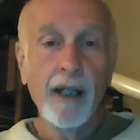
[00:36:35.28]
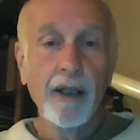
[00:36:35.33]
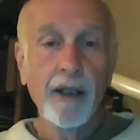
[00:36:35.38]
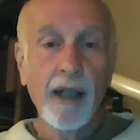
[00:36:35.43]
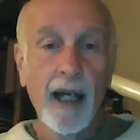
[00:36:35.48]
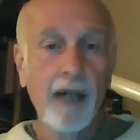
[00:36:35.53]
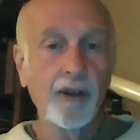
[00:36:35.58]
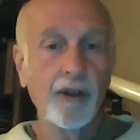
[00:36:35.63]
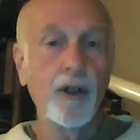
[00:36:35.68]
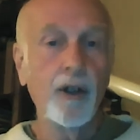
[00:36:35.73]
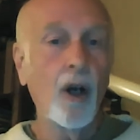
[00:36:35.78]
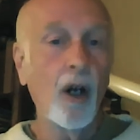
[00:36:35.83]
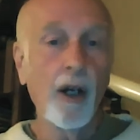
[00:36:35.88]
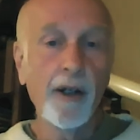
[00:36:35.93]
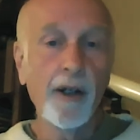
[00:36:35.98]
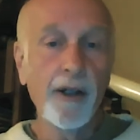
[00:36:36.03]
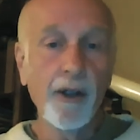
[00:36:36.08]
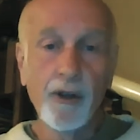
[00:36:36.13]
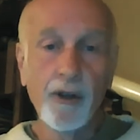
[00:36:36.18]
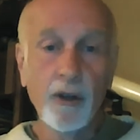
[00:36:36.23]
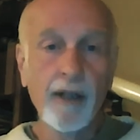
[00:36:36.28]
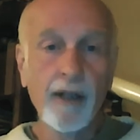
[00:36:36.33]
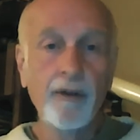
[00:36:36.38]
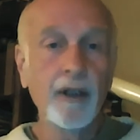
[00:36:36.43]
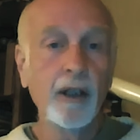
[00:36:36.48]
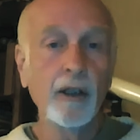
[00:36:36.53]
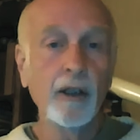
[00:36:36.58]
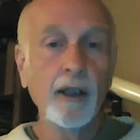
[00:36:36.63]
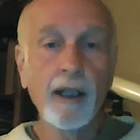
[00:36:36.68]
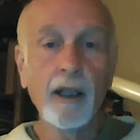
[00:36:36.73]
as an artist, or even
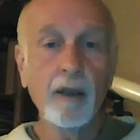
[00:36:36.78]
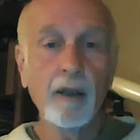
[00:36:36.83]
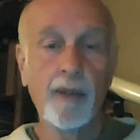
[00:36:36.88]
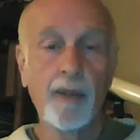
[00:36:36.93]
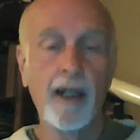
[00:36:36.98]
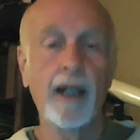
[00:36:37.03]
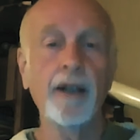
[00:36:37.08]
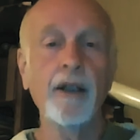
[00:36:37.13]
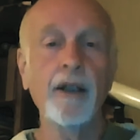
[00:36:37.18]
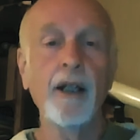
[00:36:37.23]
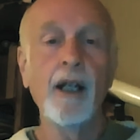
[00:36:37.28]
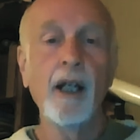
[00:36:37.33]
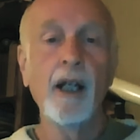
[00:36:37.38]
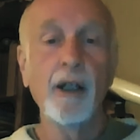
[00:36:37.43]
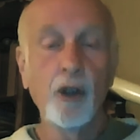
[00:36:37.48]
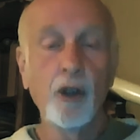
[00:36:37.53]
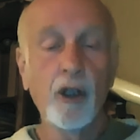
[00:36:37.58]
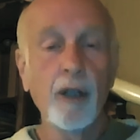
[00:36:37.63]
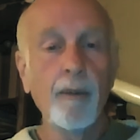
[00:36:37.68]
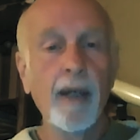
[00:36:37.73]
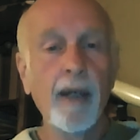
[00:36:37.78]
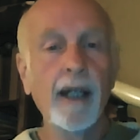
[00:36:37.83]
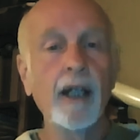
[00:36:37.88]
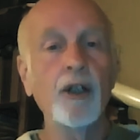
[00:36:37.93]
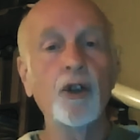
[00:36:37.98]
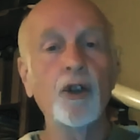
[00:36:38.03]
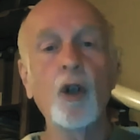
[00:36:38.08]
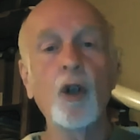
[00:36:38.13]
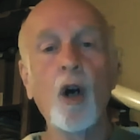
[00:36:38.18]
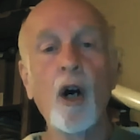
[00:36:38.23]
a little bit, you can make a
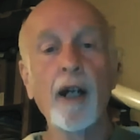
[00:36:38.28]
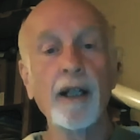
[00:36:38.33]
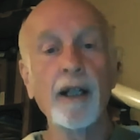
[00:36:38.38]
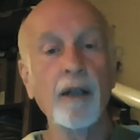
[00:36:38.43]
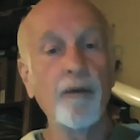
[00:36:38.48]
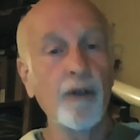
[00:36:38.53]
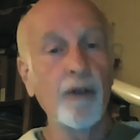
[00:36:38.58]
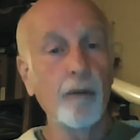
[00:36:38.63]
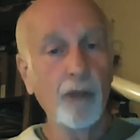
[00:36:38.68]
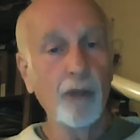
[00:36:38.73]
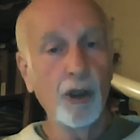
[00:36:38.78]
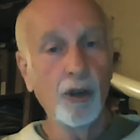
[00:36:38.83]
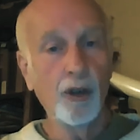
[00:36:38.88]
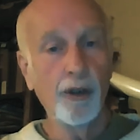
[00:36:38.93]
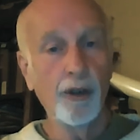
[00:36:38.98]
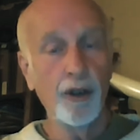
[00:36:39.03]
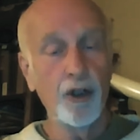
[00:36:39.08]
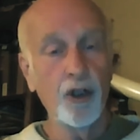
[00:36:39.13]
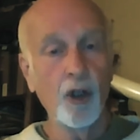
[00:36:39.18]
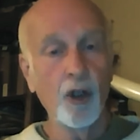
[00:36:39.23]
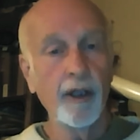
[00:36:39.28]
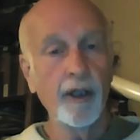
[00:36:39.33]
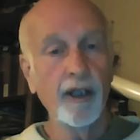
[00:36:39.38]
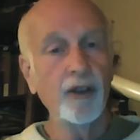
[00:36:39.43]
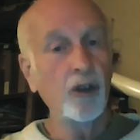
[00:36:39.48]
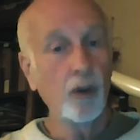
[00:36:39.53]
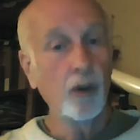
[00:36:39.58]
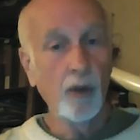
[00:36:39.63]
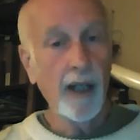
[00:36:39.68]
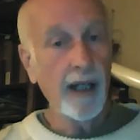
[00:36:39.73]
drawing of the moon showing
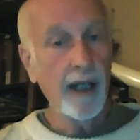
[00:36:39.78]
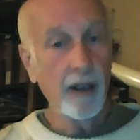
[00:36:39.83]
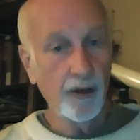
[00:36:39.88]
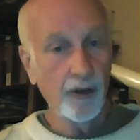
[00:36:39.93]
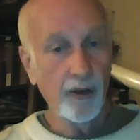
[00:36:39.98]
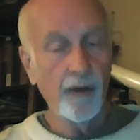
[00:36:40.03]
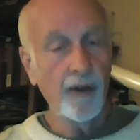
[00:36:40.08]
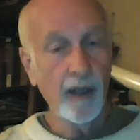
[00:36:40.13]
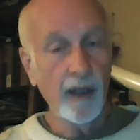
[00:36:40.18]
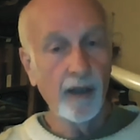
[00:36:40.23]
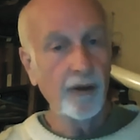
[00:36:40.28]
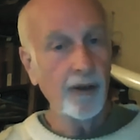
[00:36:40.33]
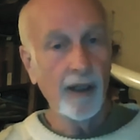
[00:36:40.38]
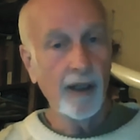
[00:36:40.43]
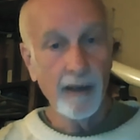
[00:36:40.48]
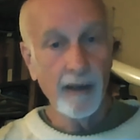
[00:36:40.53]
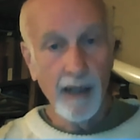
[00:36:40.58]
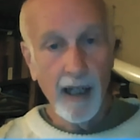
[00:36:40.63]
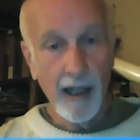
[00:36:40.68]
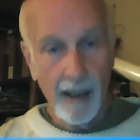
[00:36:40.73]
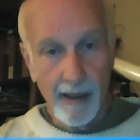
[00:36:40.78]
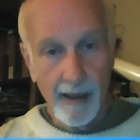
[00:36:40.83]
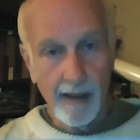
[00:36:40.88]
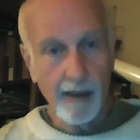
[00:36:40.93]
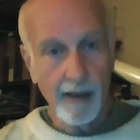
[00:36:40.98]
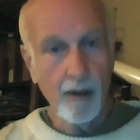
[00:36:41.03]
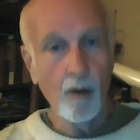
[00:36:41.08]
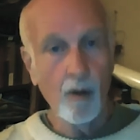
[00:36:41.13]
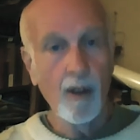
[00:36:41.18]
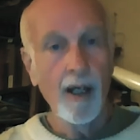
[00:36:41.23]
its craters and things like that.
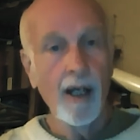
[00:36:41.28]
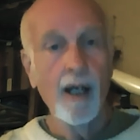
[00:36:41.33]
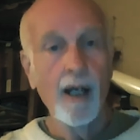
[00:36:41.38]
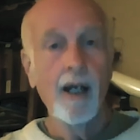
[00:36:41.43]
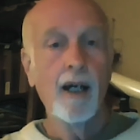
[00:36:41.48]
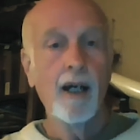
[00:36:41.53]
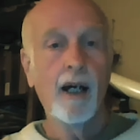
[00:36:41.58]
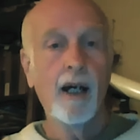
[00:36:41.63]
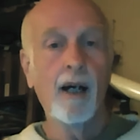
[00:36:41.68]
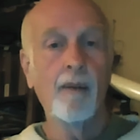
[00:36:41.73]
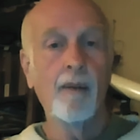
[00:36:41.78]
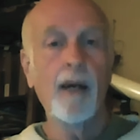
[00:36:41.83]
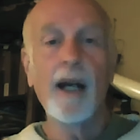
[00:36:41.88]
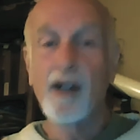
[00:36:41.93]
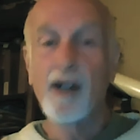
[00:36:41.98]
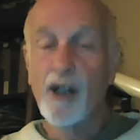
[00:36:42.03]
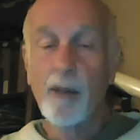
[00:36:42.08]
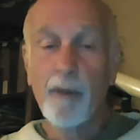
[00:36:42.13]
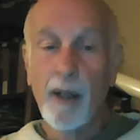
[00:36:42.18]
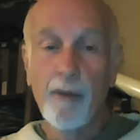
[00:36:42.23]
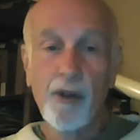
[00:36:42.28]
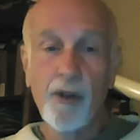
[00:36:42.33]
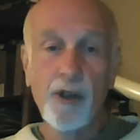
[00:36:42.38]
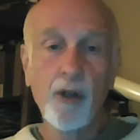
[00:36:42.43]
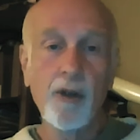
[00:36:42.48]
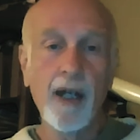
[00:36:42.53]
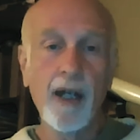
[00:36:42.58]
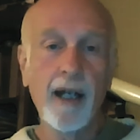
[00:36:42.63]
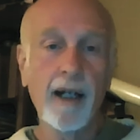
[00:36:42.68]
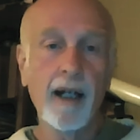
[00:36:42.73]
So um, I sometimes
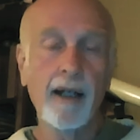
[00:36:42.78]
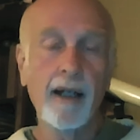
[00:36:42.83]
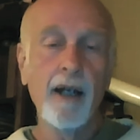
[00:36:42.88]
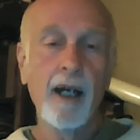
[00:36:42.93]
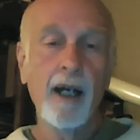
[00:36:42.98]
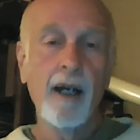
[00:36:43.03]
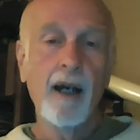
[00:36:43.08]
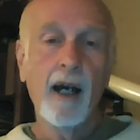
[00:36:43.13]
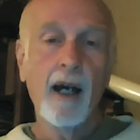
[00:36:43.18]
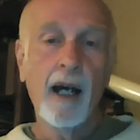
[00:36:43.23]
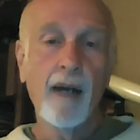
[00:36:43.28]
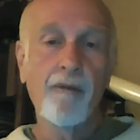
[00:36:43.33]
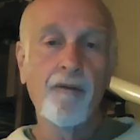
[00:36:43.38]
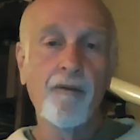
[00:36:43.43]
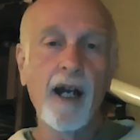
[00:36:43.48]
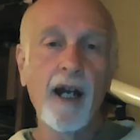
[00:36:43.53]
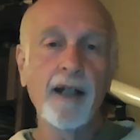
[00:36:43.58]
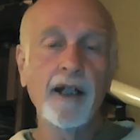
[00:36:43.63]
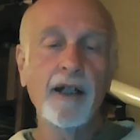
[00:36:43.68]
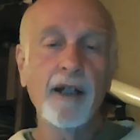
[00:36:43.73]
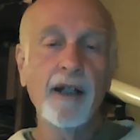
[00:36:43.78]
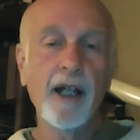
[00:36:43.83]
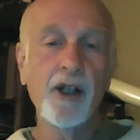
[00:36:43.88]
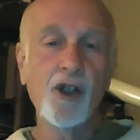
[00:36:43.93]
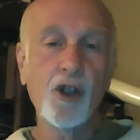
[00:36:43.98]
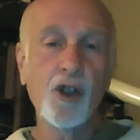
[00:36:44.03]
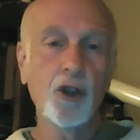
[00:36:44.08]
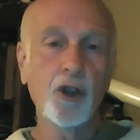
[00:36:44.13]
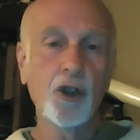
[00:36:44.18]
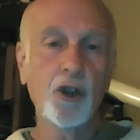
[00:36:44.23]
do that. I, I find a
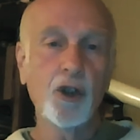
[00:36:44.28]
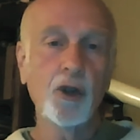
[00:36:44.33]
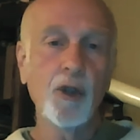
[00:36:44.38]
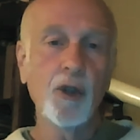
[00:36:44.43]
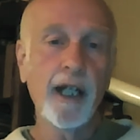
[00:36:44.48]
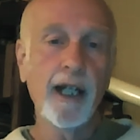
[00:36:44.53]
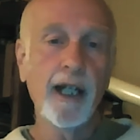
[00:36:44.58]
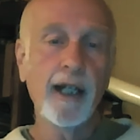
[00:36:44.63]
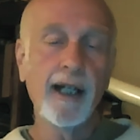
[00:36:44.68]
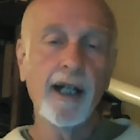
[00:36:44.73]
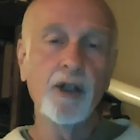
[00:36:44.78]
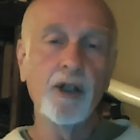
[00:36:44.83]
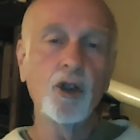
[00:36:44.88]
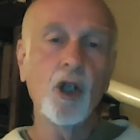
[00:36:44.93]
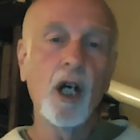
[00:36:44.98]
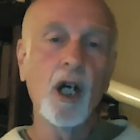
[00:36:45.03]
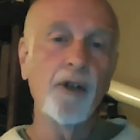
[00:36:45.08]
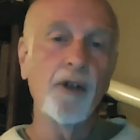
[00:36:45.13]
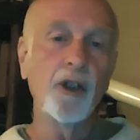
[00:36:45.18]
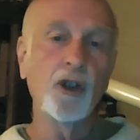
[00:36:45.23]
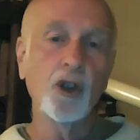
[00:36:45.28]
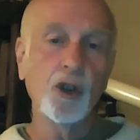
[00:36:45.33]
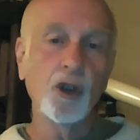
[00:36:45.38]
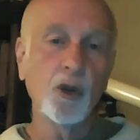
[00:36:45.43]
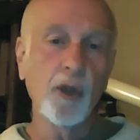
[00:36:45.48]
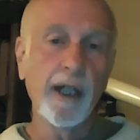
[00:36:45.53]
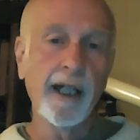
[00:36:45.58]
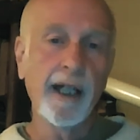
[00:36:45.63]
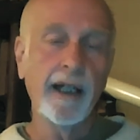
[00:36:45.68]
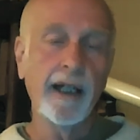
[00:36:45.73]
nice tree and I draw the
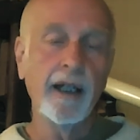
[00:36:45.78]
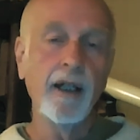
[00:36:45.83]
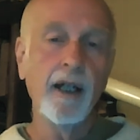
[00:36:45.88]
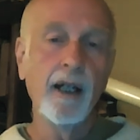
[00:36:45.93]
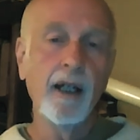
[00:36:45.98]
tree